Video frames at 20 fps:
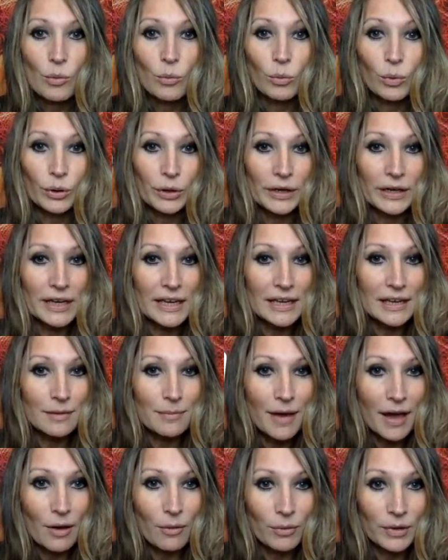
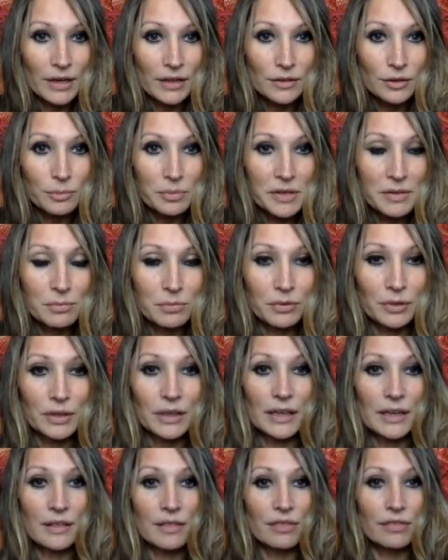worrying about what other people
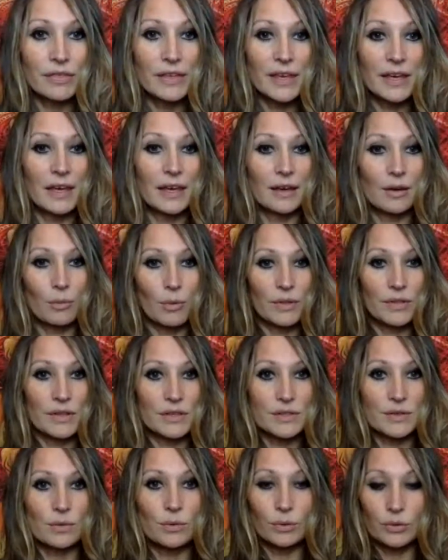are going to think
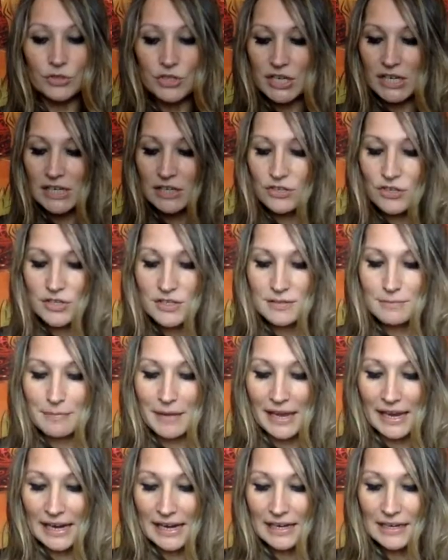when this whole change is
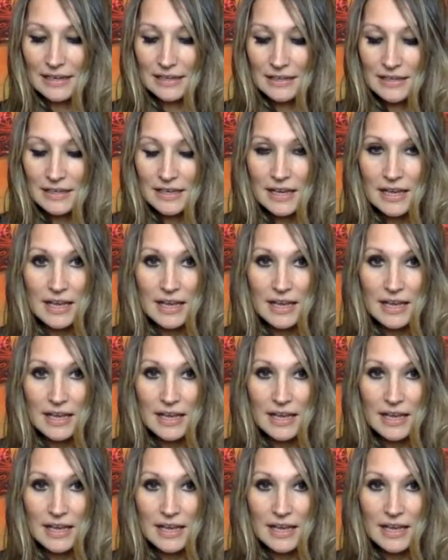made,